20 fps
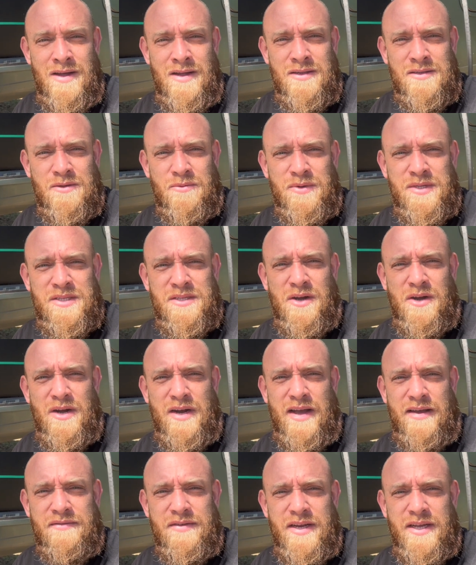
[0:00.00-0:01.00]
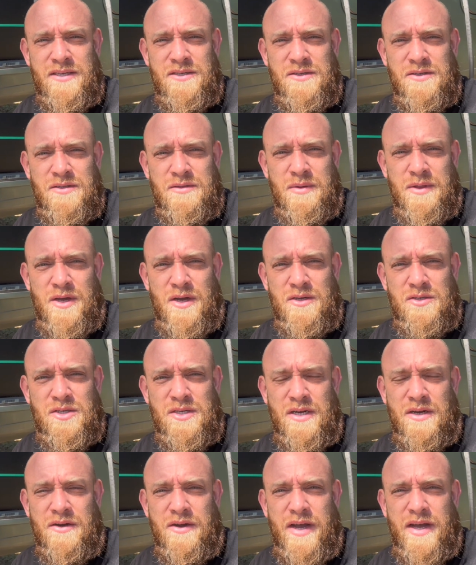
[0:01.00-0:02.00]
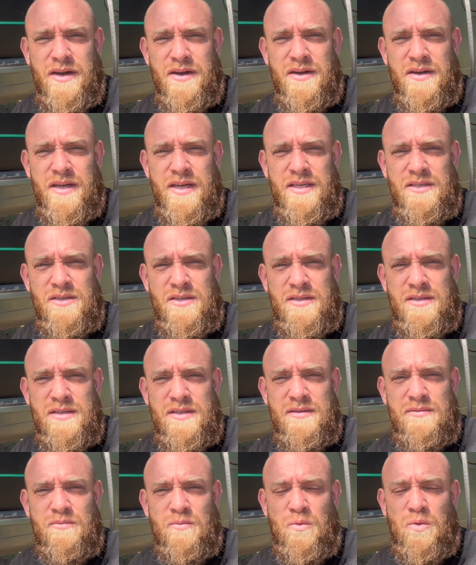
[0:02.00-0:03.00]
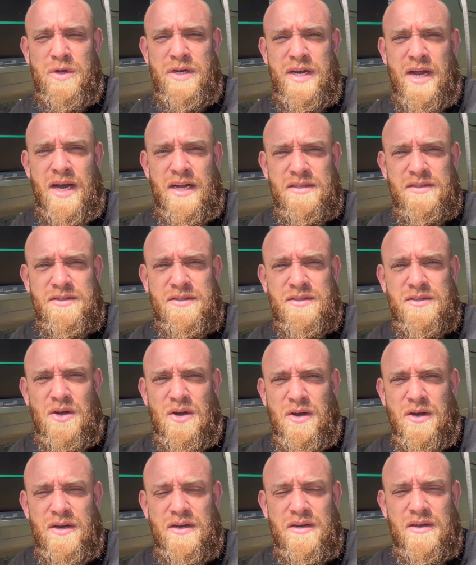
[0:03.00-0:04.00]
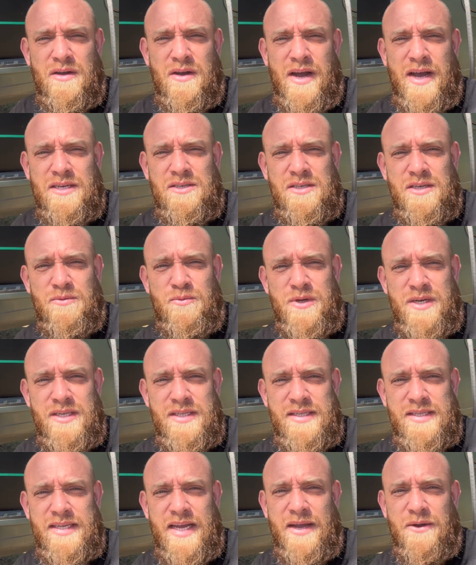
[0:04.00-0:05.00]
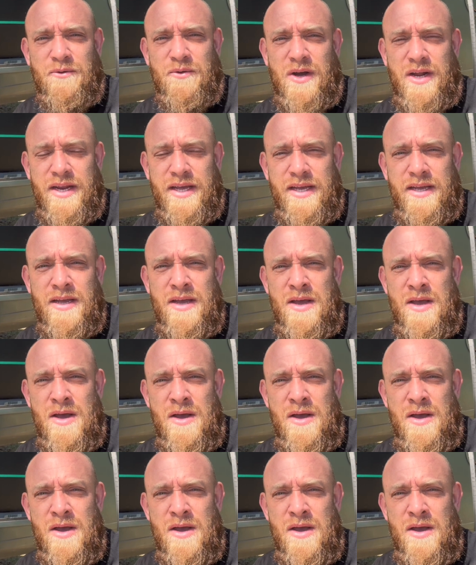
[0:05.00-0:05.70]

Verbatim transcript: So we started having issues with our generator. It just would not start, or actually it wouldn't stay running.